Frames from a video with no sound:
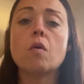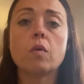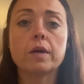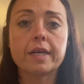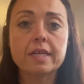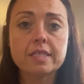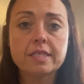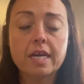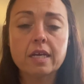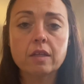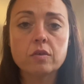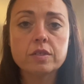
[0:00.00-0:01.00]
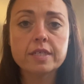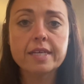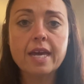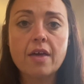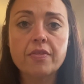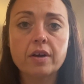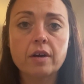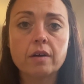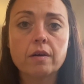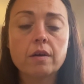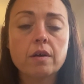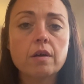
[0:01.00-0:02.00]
We're going to stay close together.